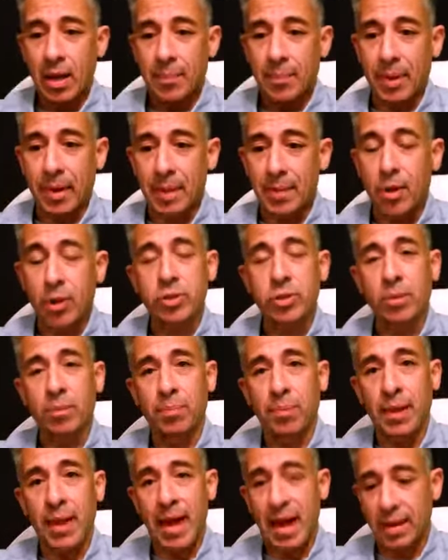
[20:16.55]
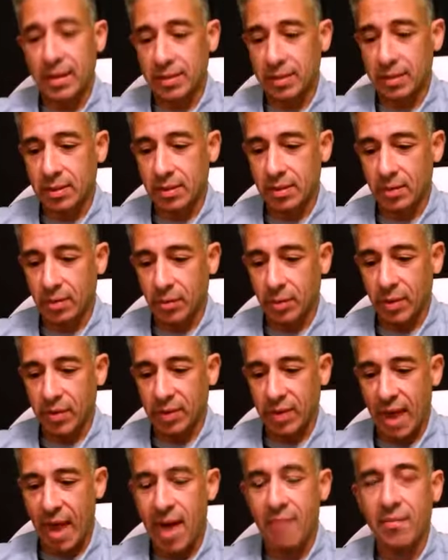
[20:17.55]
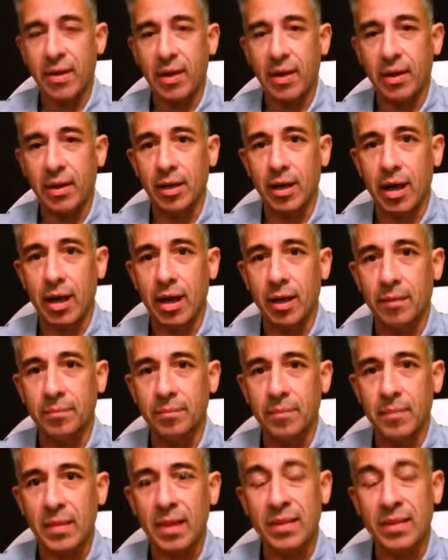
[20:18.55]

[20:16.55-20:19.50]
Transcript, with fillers: but I'm also blessed with having um,